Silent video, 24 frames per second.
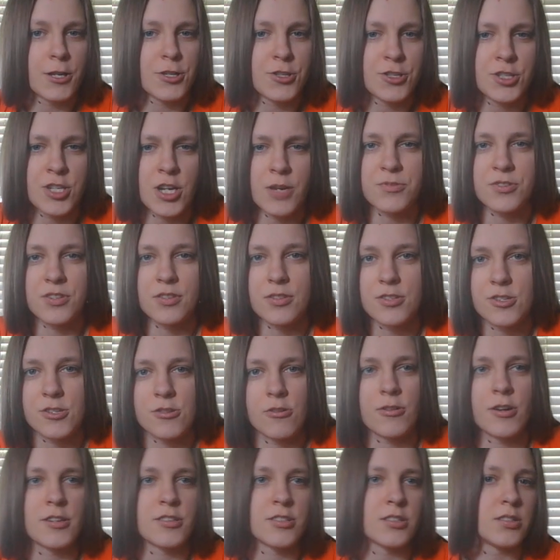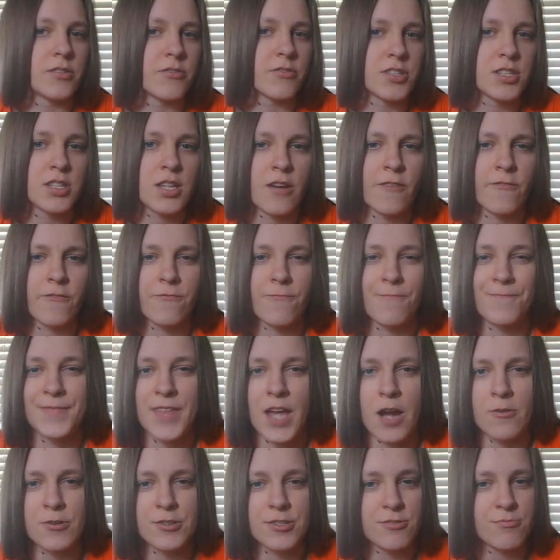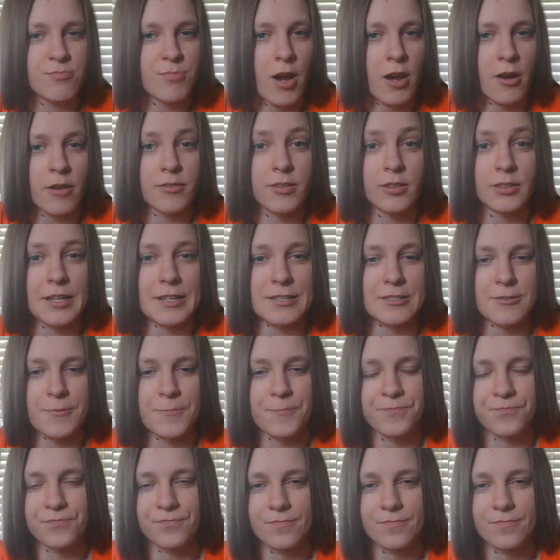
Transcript: chips and sodas and different stuff. That was out of the list.